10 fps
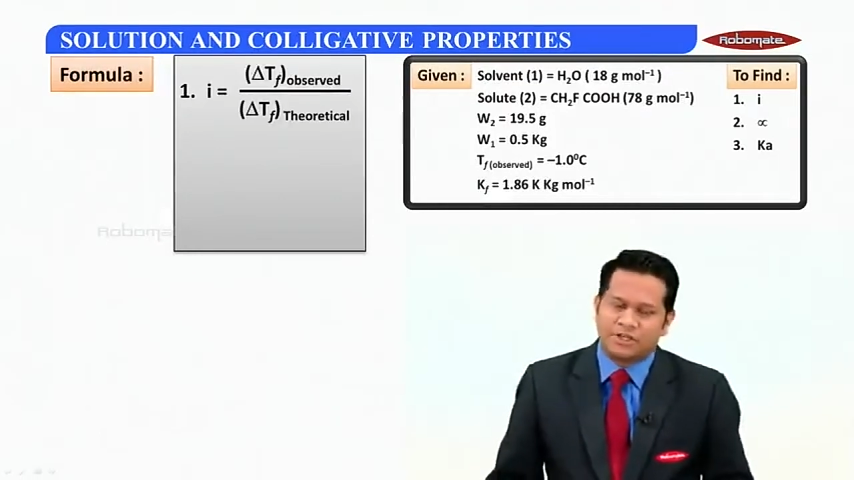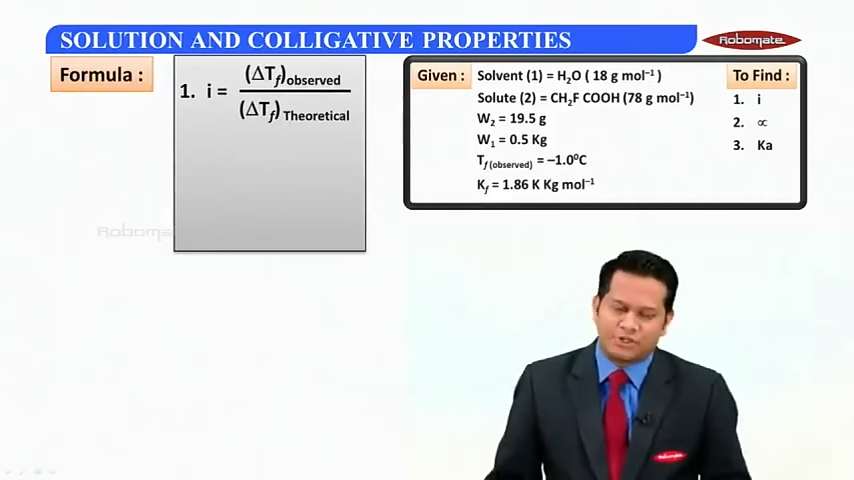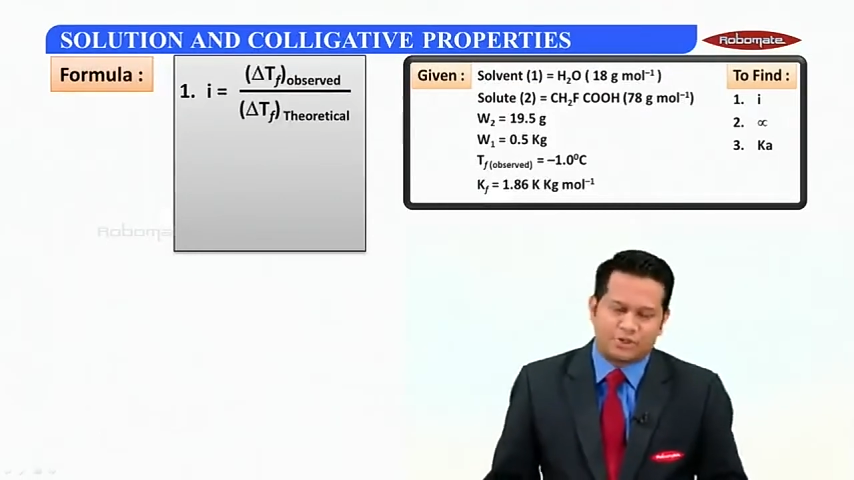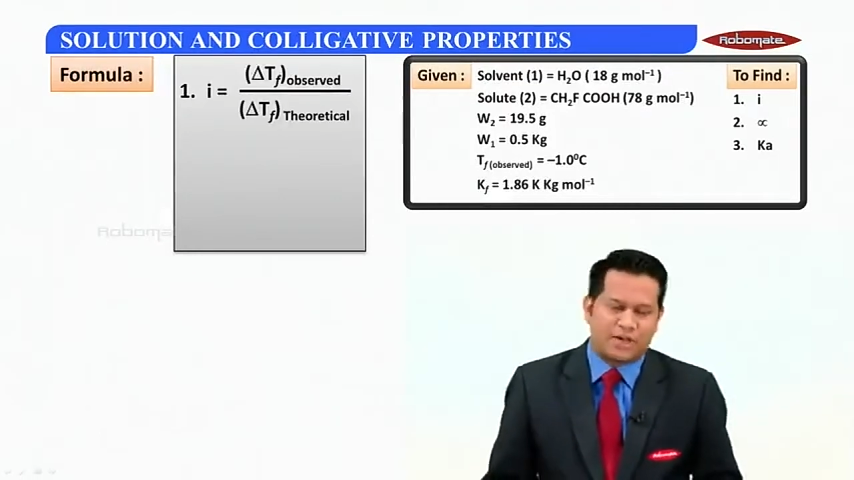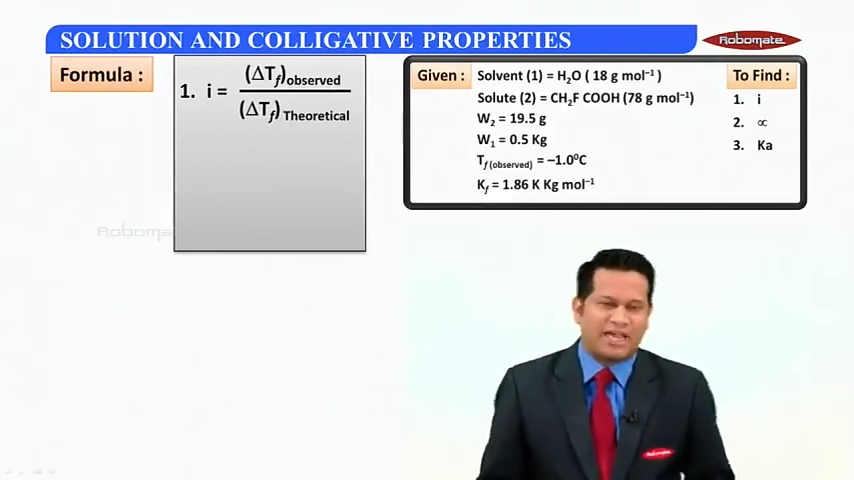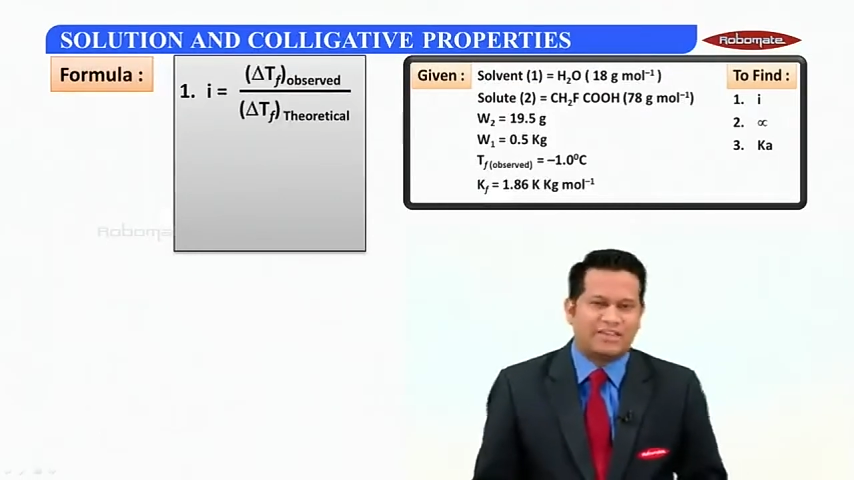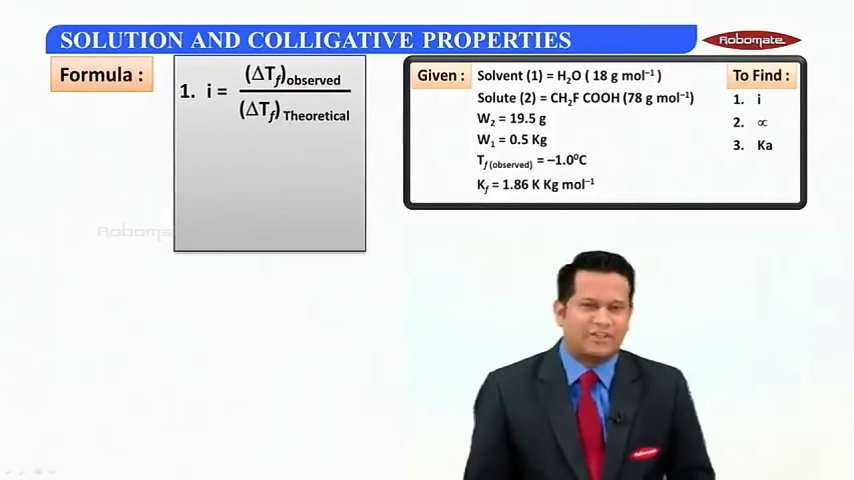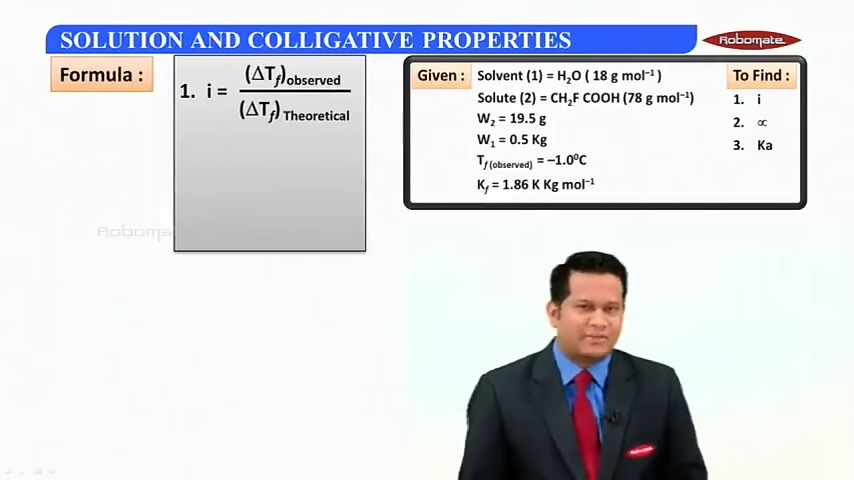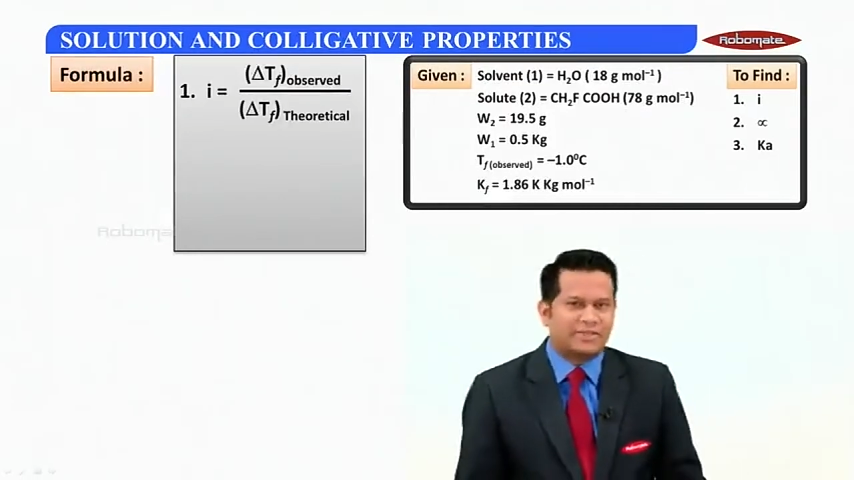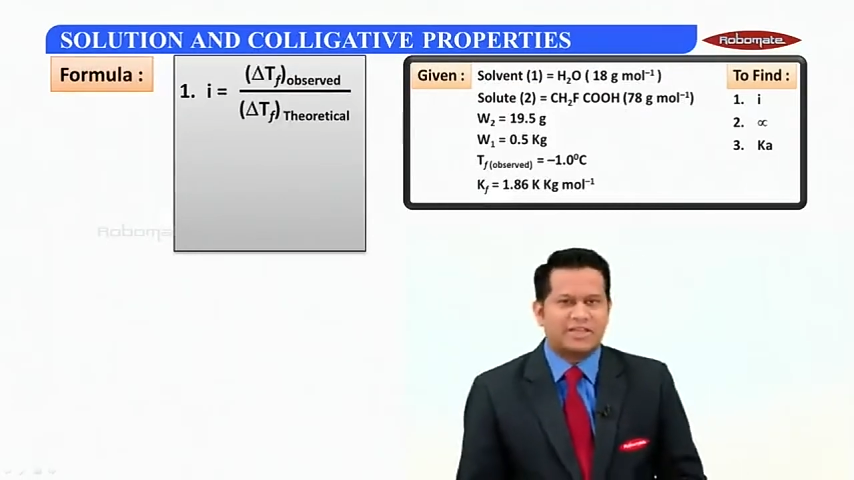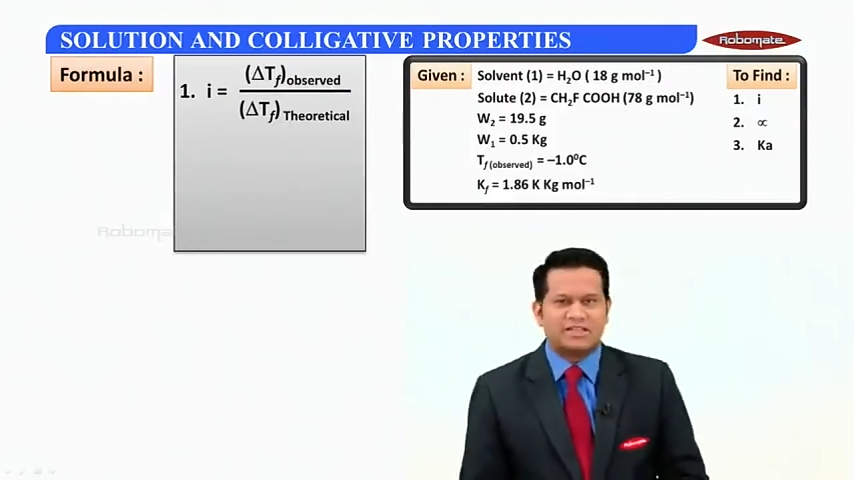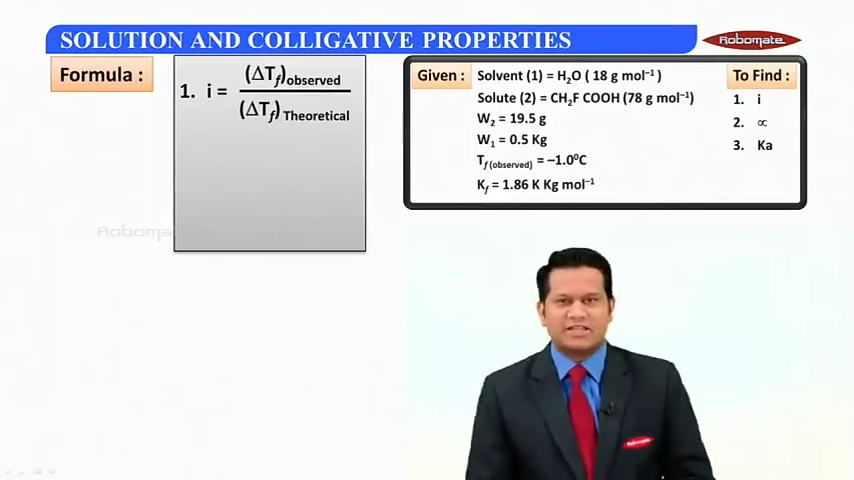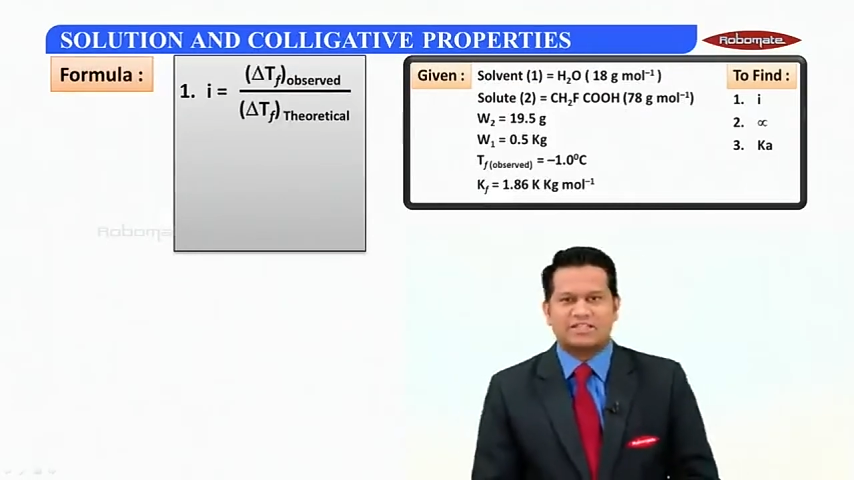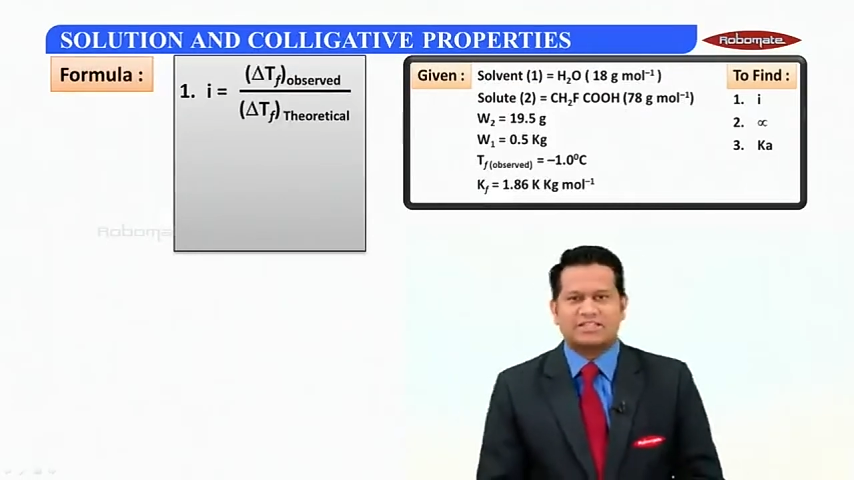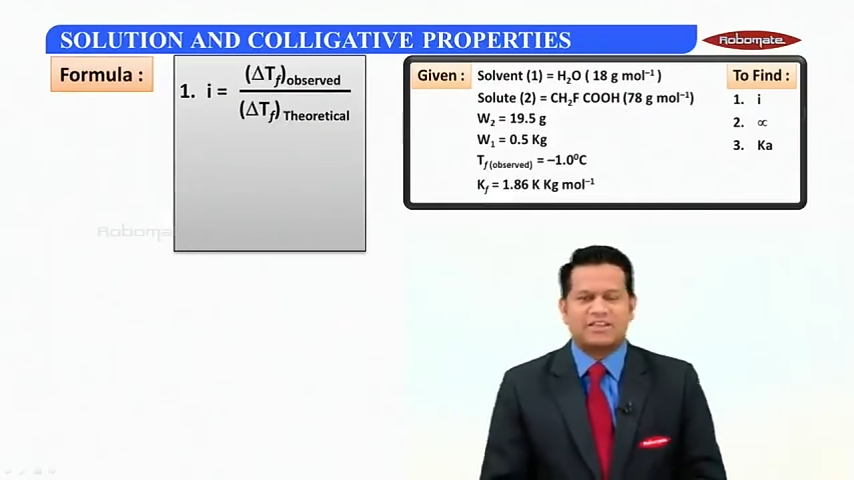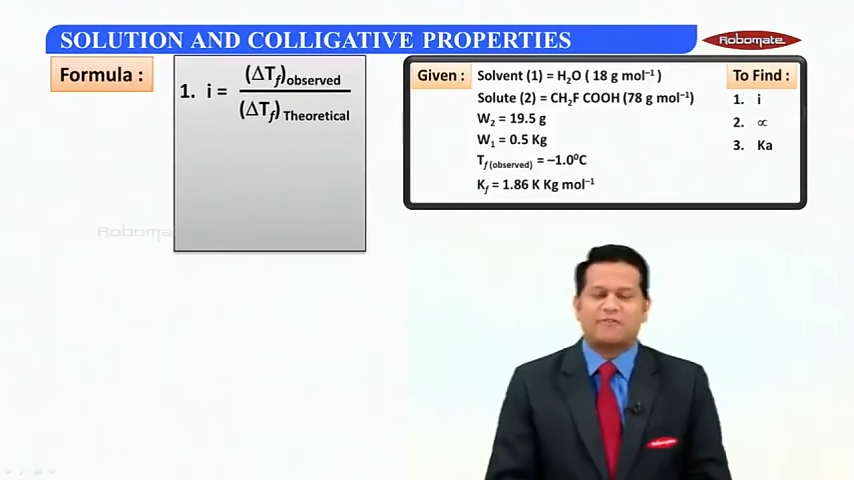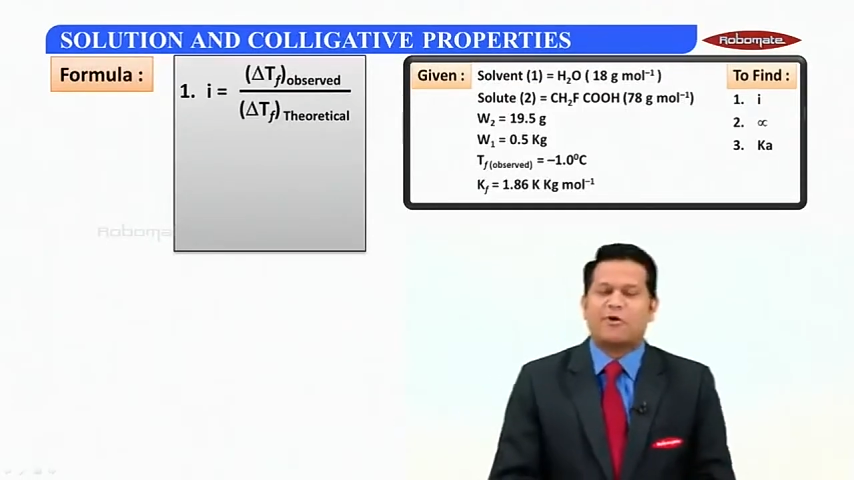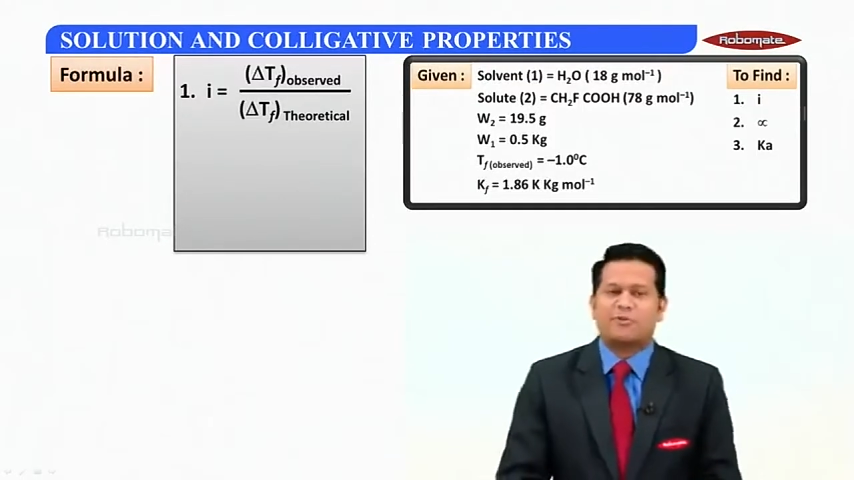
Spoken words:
So I will be delta TF